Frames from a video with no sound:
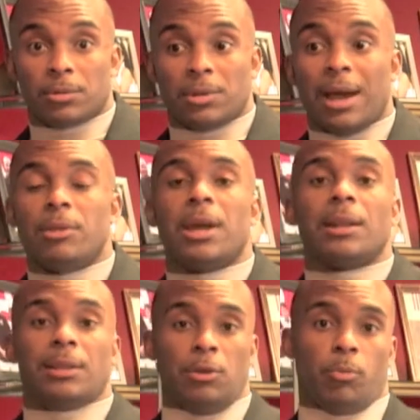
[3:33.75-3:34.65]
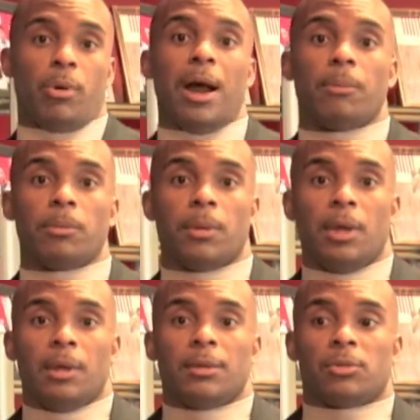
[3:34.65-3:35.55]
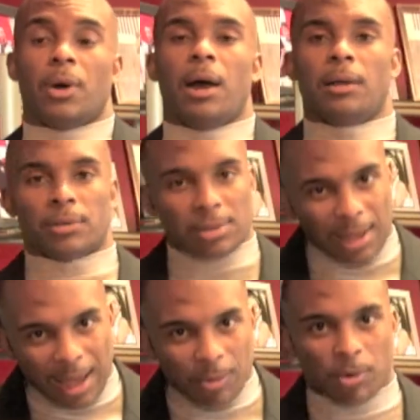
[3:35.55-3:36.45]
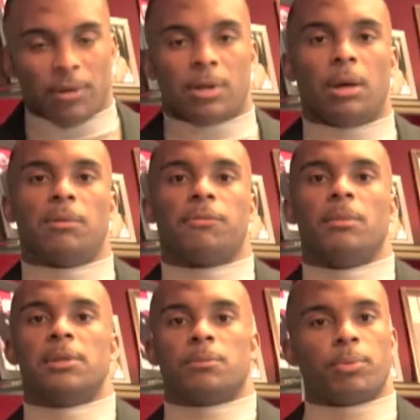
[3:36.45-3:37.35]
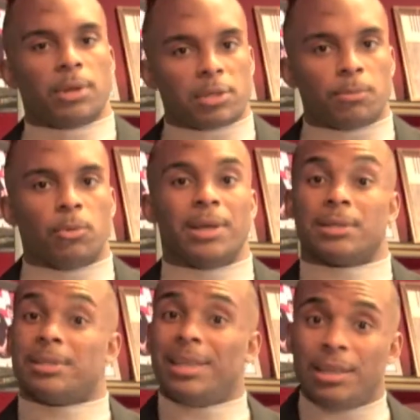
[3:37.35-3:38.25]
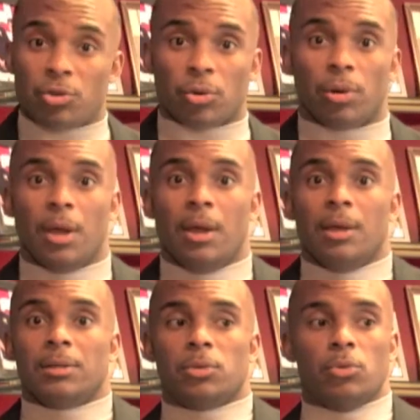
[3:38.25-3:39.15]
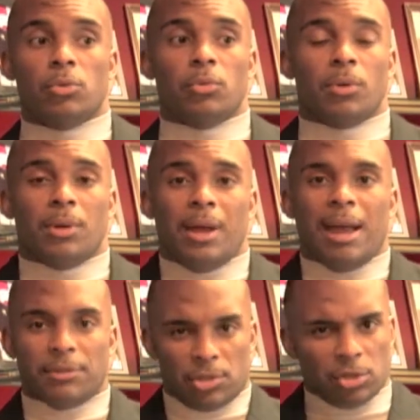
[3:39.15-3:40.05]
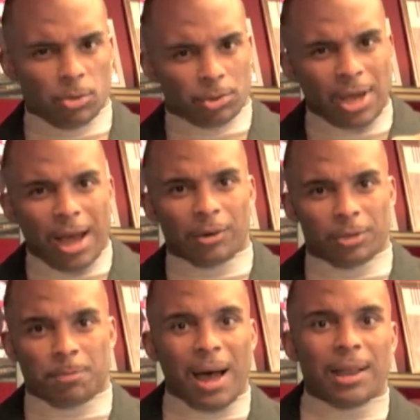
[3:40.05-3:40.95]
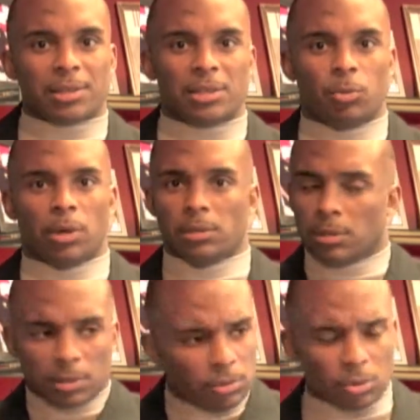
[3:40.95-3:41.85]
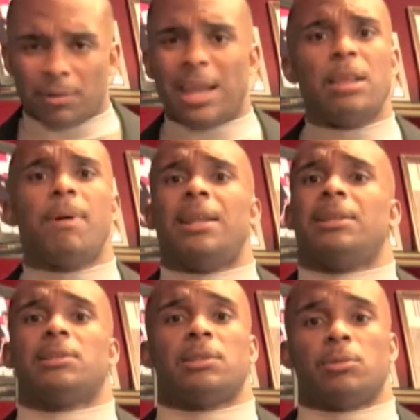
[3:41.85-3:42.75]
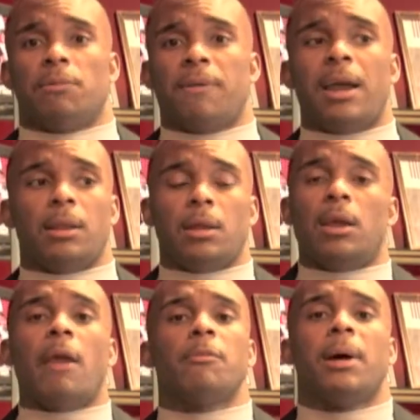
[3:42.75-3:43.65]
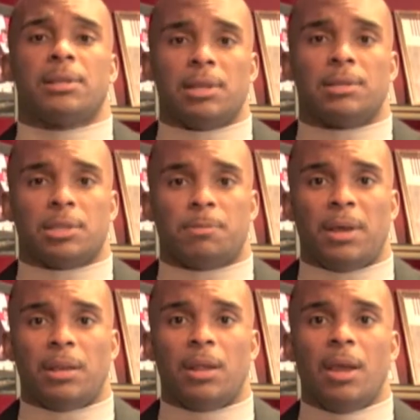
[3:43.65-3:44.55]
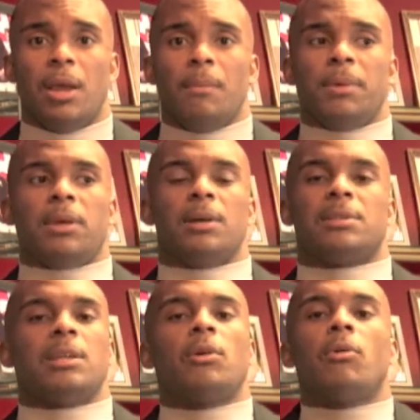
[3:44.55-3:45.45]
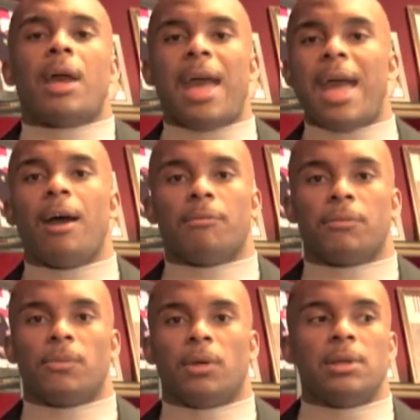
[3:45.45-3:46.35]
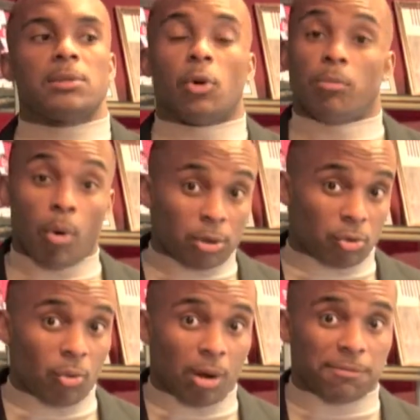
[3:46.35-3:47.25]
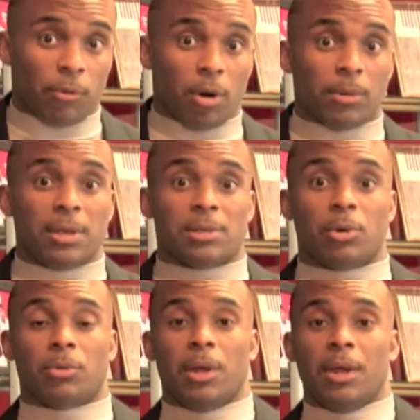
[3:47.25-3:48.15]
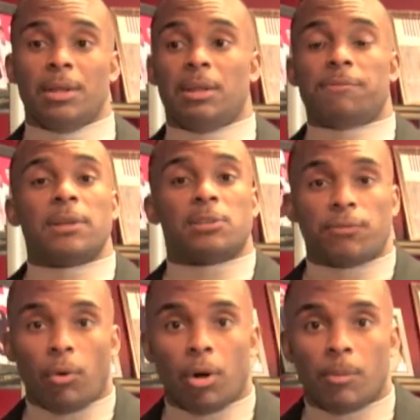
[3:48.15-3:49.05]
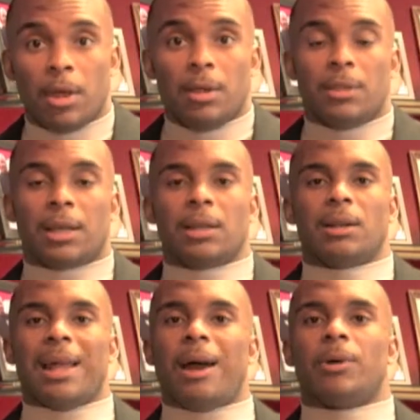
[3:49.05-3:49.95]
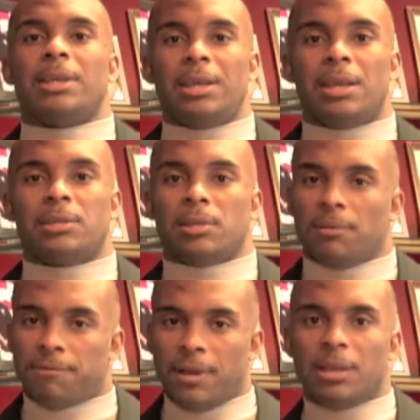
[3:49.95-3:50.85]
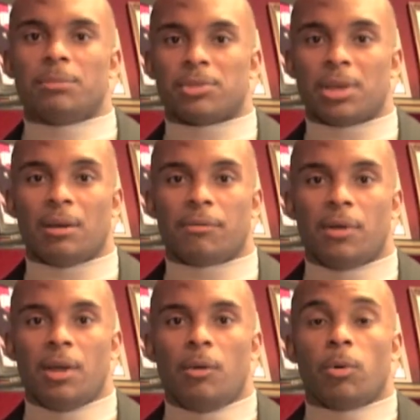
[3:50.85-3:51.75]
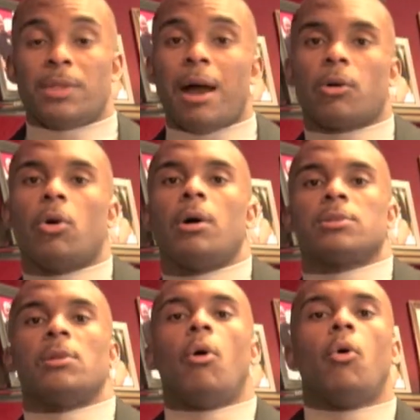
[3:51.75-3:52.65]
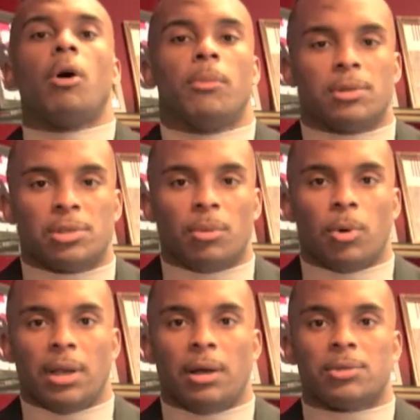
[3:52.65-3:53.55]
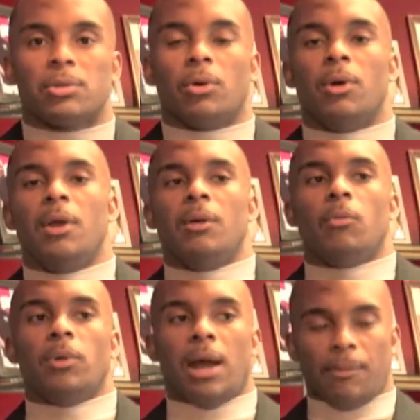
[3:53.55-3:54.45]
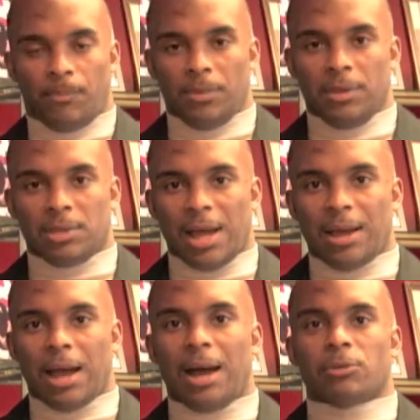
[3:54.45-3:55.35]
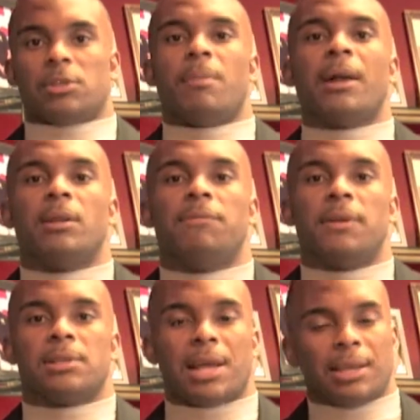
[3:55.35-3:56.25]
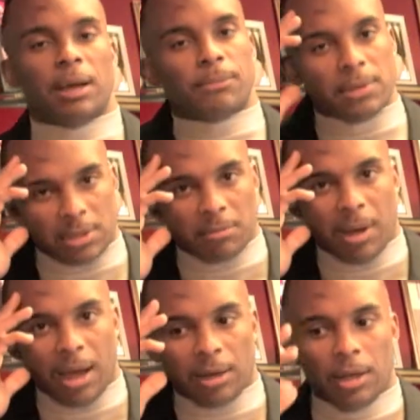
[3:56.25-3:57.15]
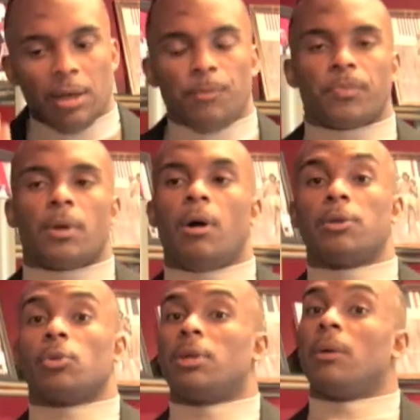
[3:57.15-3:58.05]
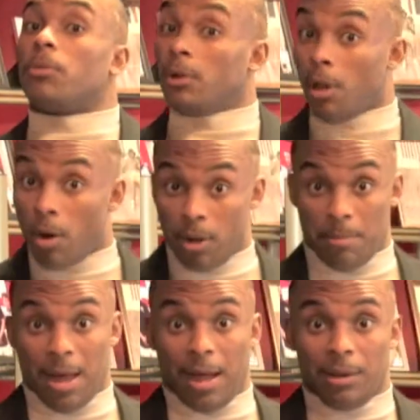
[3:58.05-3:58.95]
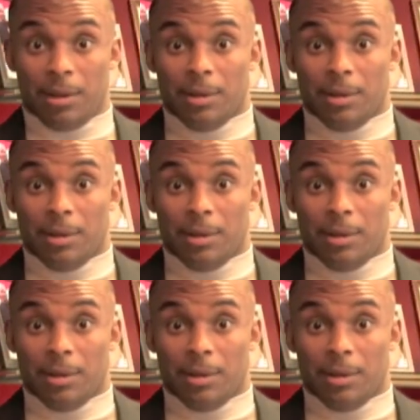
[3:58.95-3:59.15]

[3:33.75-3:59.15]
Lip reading: So now you got a legal problem. So I understand where they're coming from as a principal, as a teacher, to have zero tolerance policy where, look, anybody gets into a fight, everybody's getting suspended, because there is no martial art form, there is no defense form that can allow a kid to defend himself without causing harm on someone else. So when I designed Andre's Modern Defense, I kept this in mind. I also kept the law in mind.